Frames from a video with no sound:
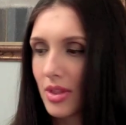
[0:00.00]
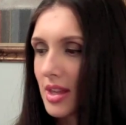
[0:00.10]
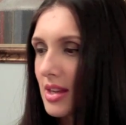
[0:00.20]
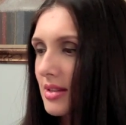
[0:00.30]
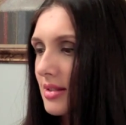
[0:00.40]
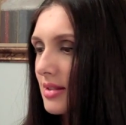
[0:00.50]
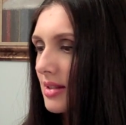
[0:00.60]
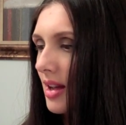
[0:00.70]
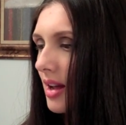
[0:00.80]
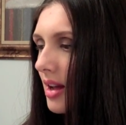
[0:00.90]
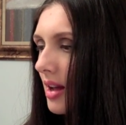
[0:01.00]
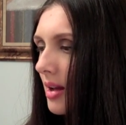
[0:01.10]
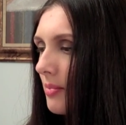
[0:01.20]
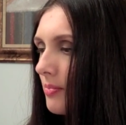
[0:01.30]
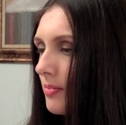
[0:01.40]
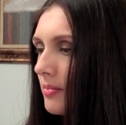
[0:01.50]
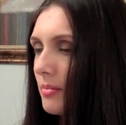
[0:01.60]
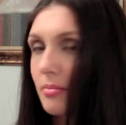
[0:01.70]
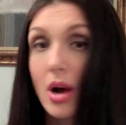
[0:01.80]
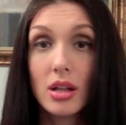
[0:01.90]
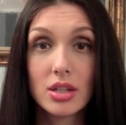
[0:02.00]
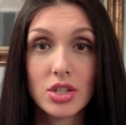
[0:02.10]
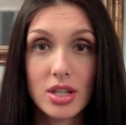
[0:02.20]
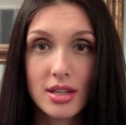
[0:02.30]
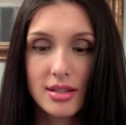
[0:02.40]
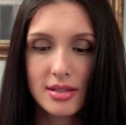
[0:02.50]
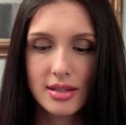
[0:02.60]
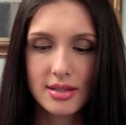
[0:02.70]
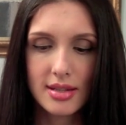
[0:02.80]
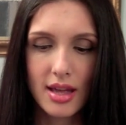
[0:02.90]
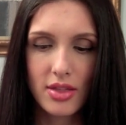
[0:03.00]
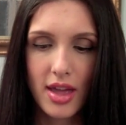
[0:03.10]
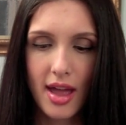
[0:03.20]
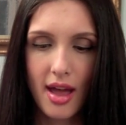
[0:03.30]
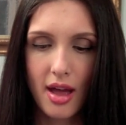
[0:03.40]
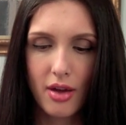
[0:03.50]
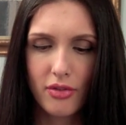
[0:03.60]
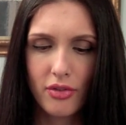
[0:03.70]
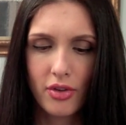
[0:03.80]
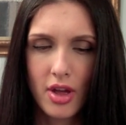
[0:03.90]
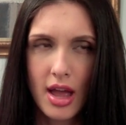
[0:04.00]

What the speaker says: these polishes is that they have,